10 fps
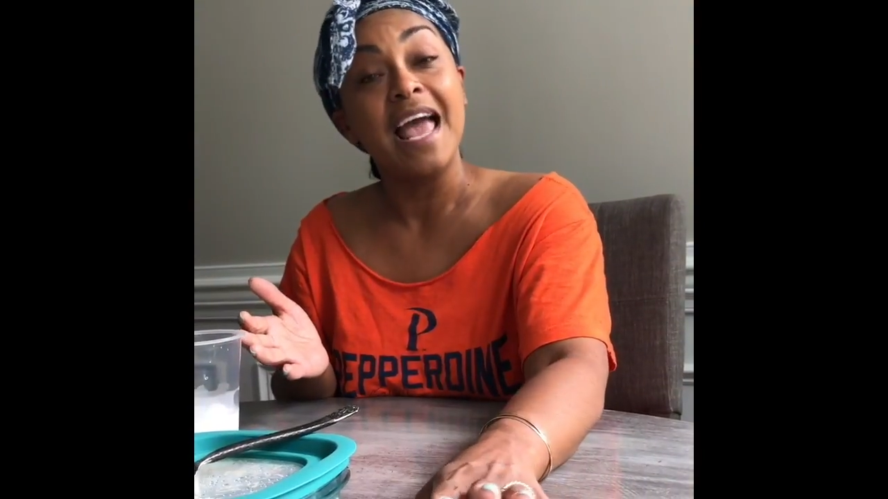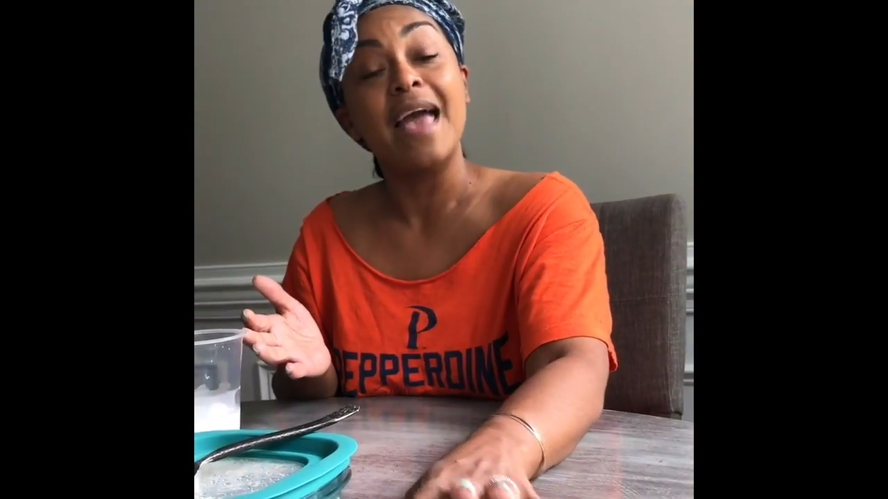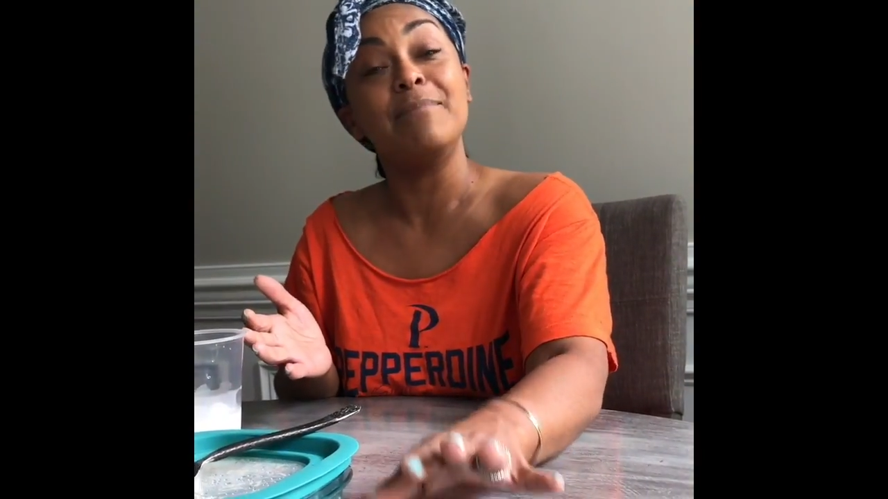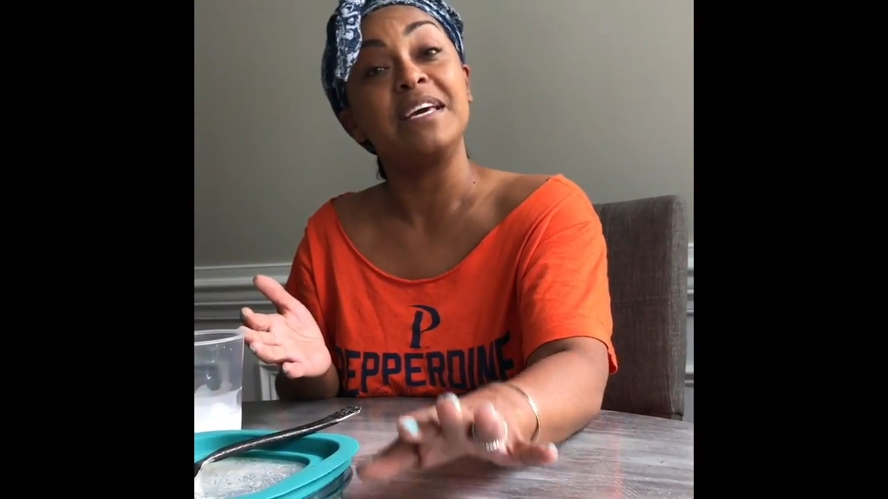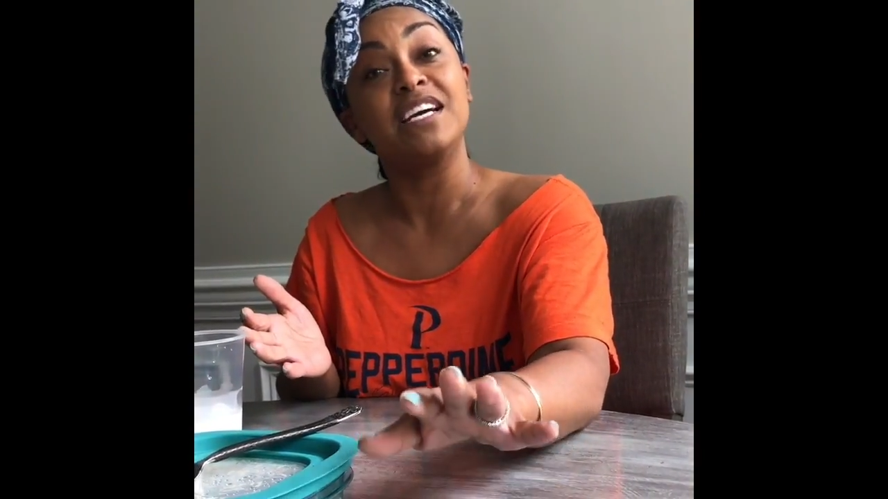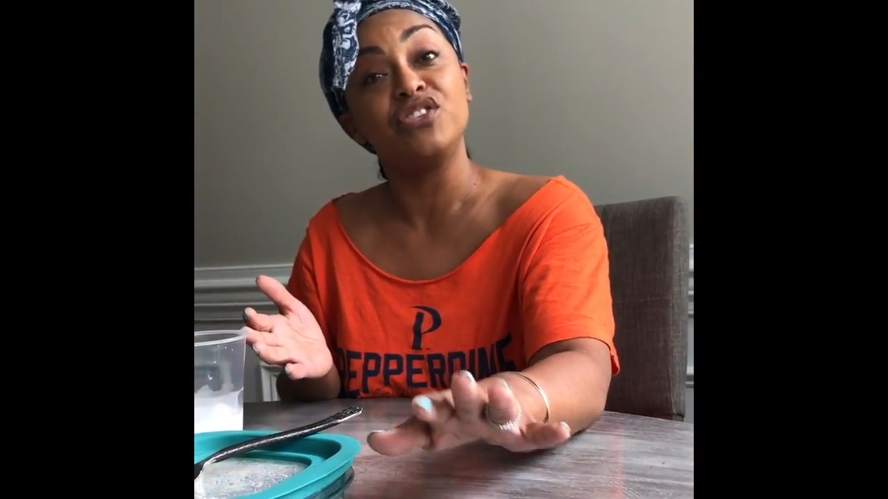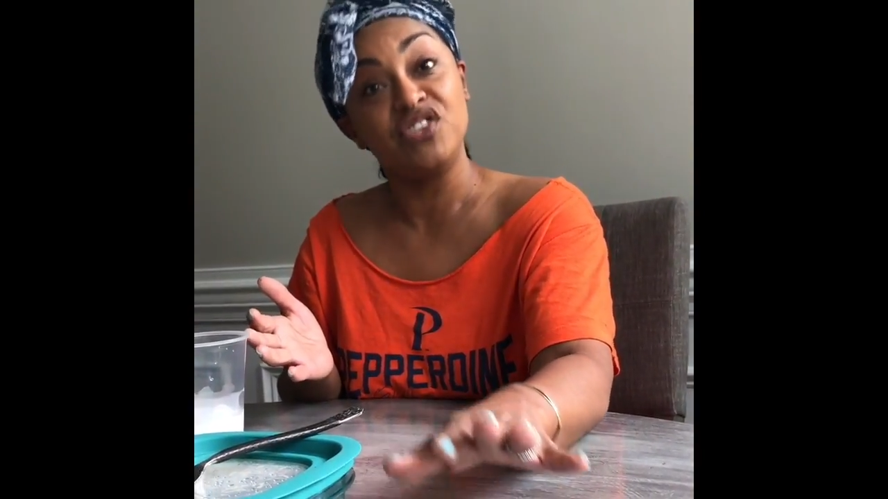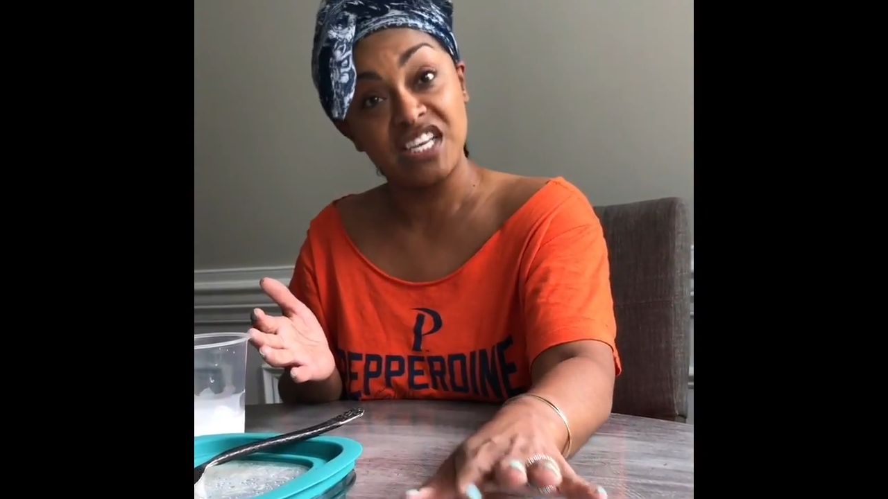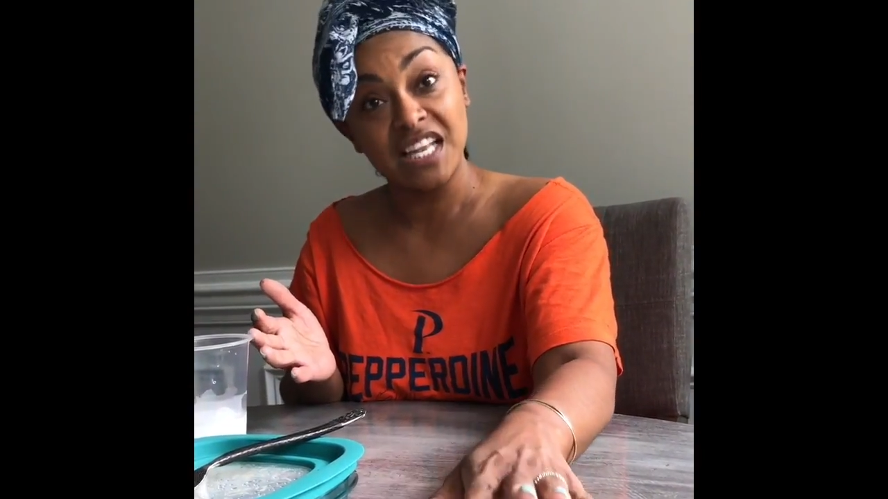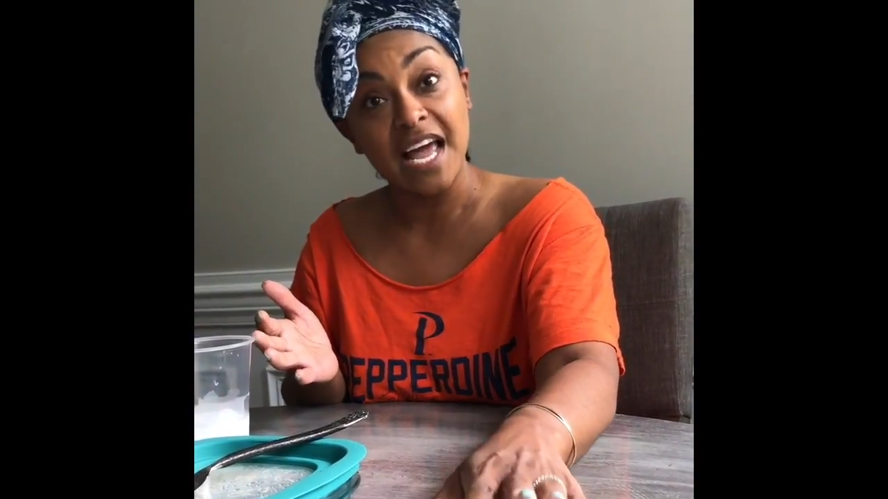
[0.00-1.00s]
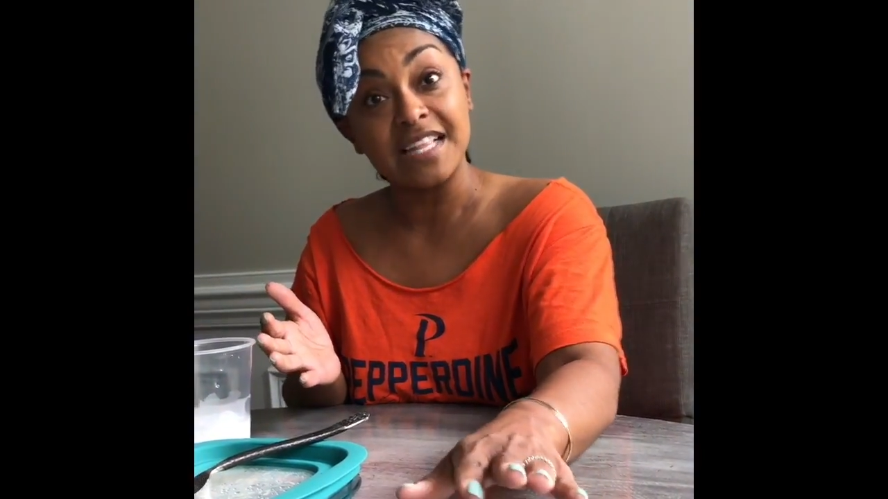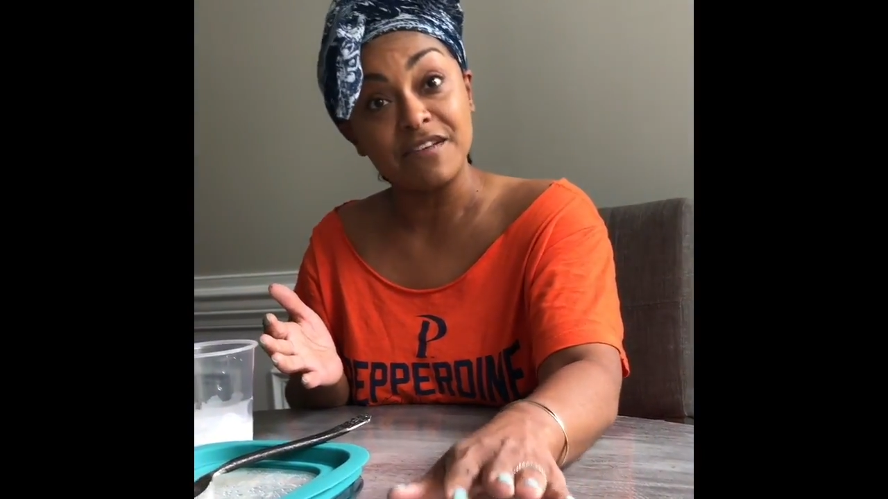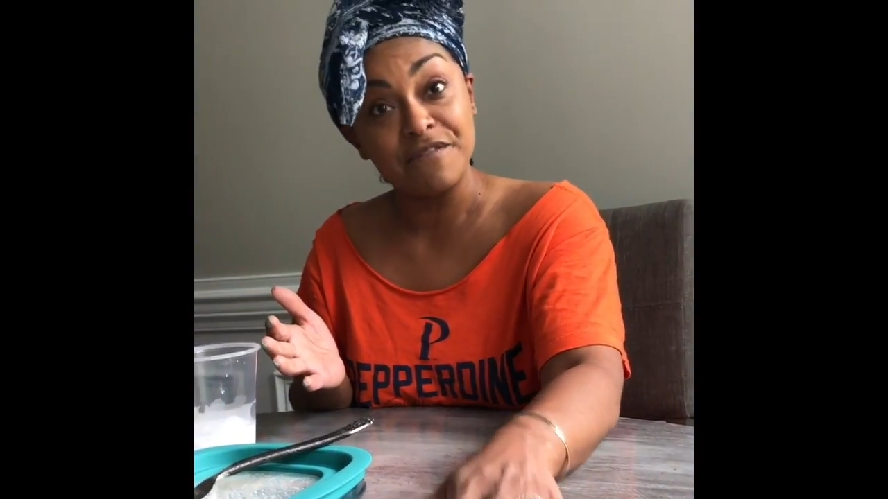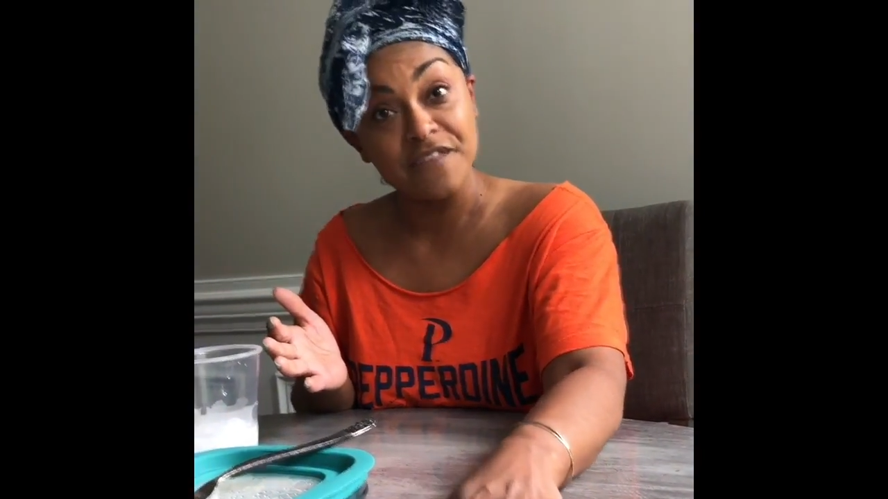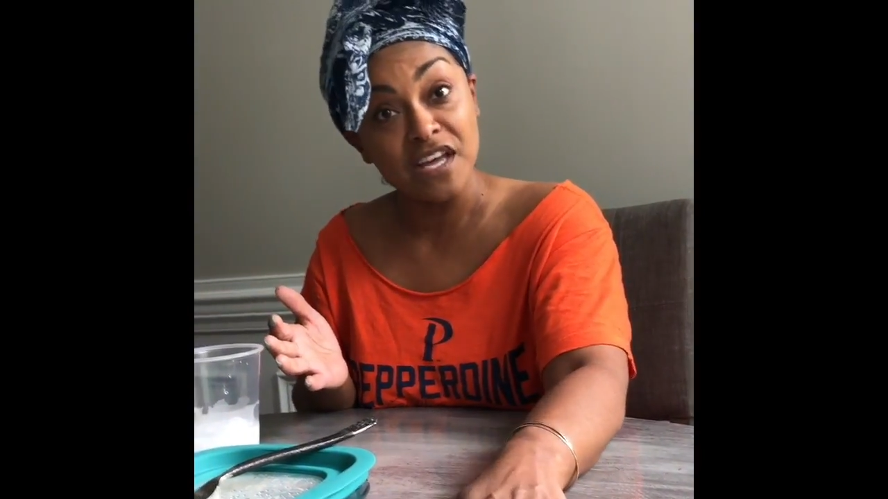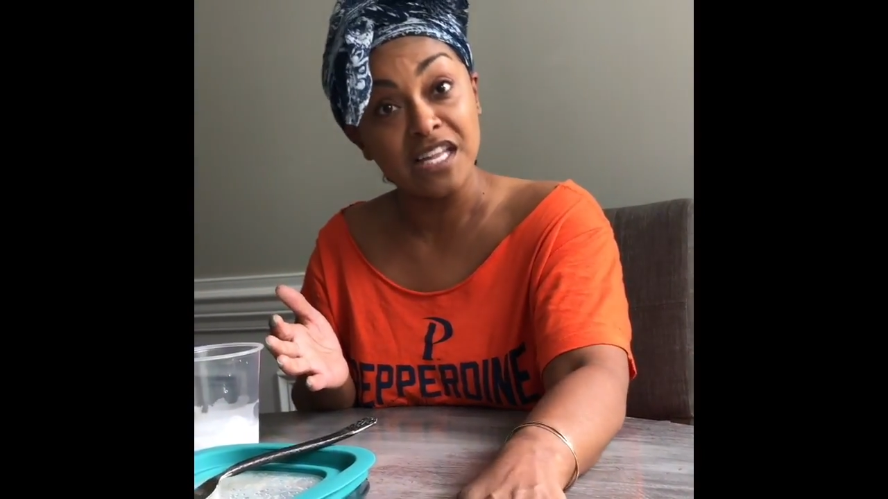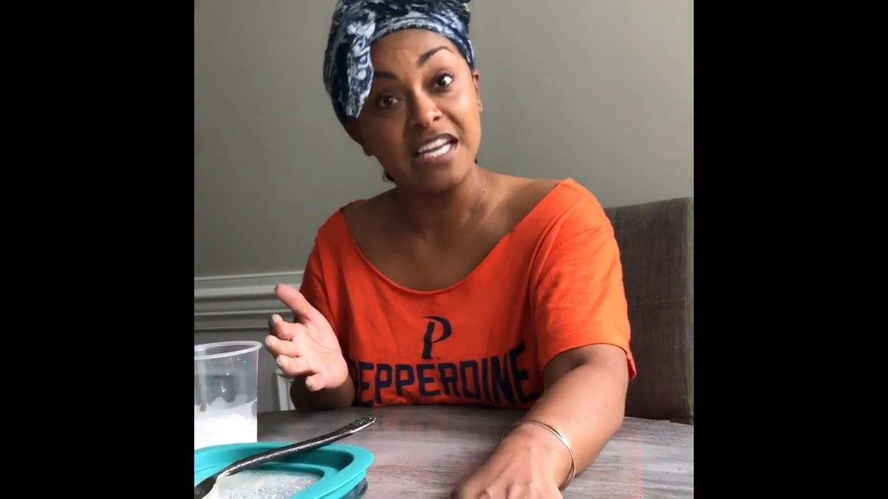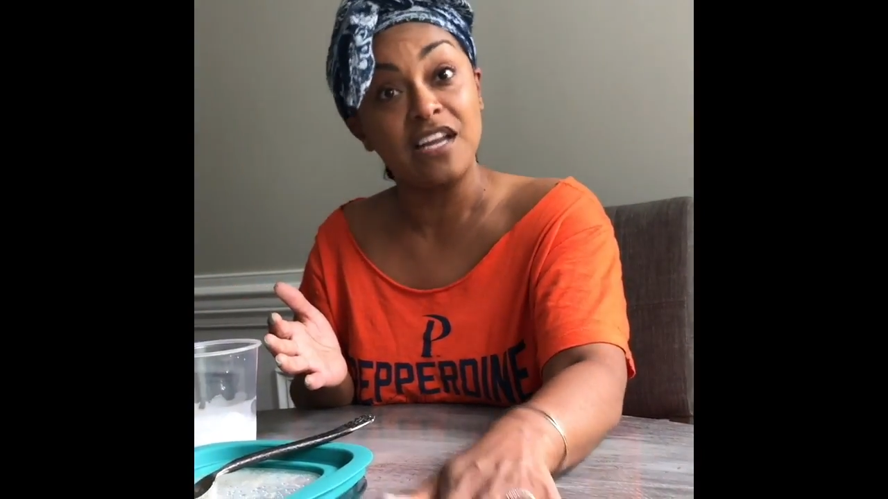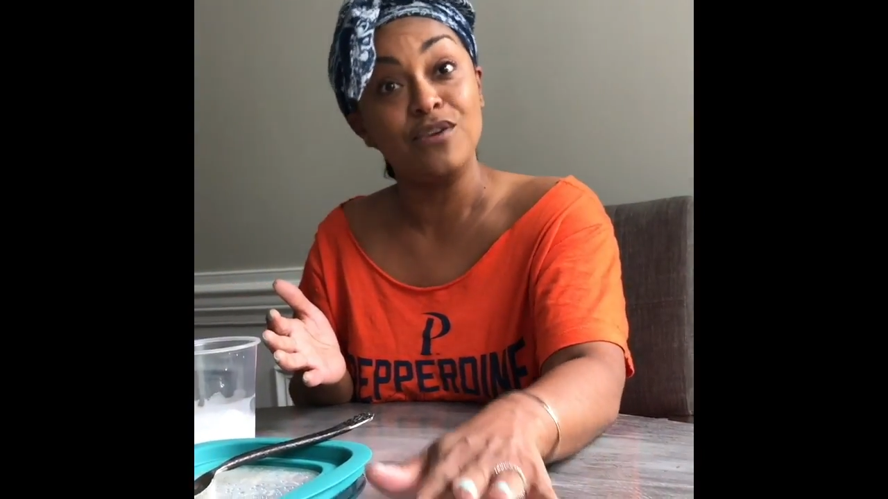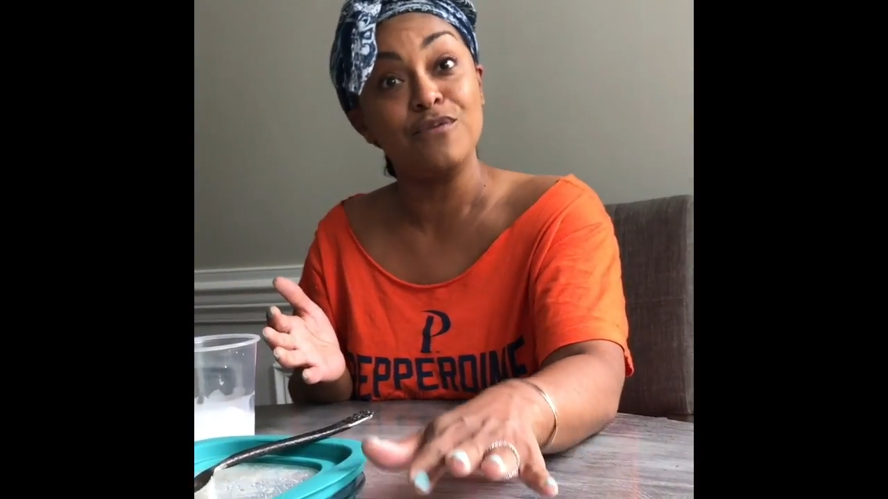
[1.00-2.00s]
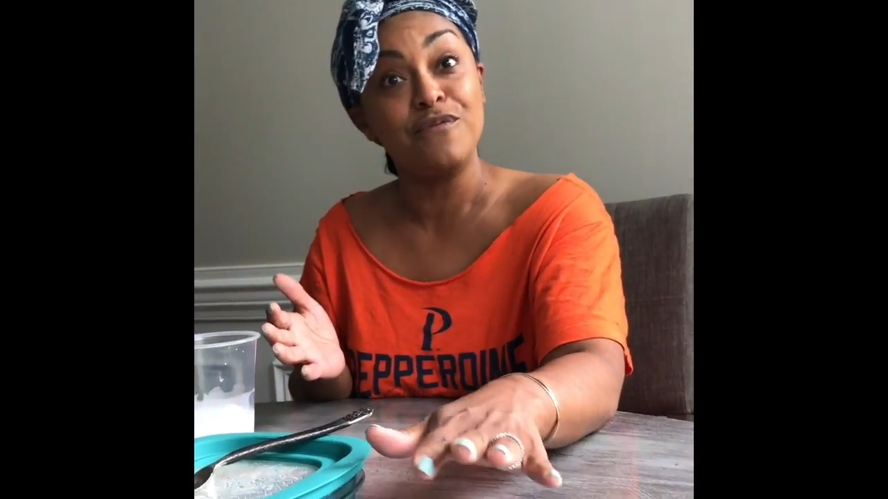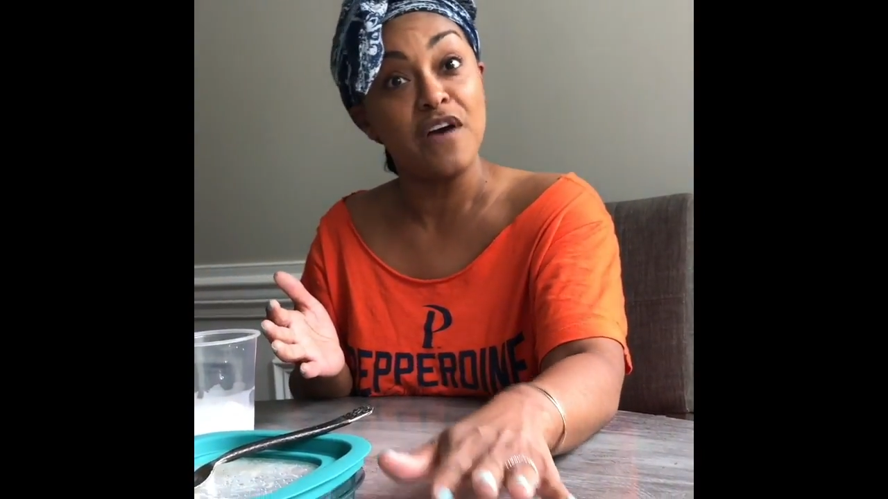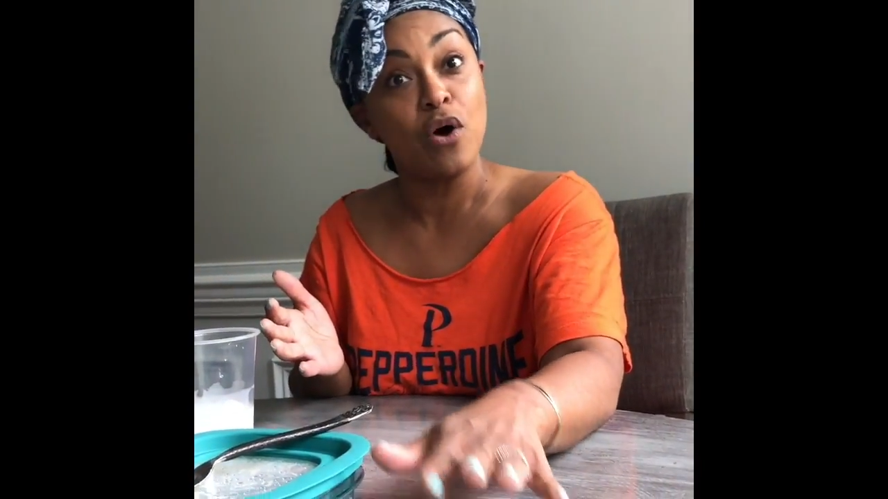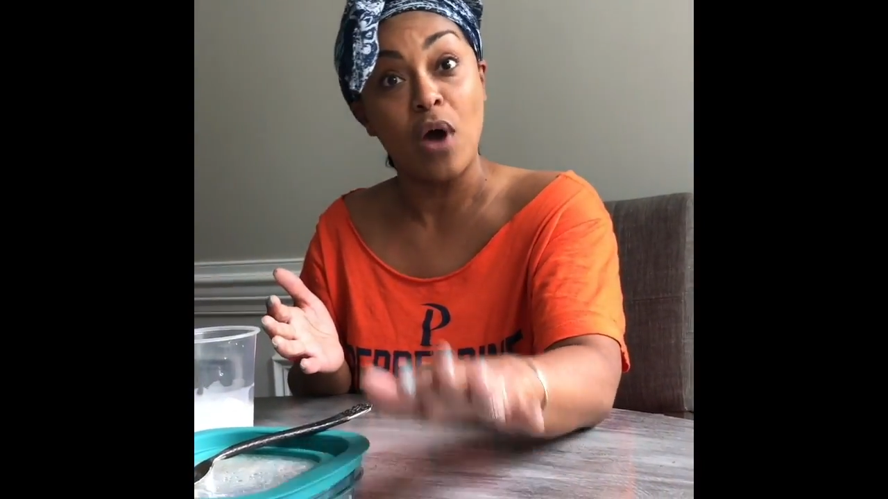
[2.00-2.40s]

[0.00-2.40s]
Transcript: And because you didn't like the feeling and you felt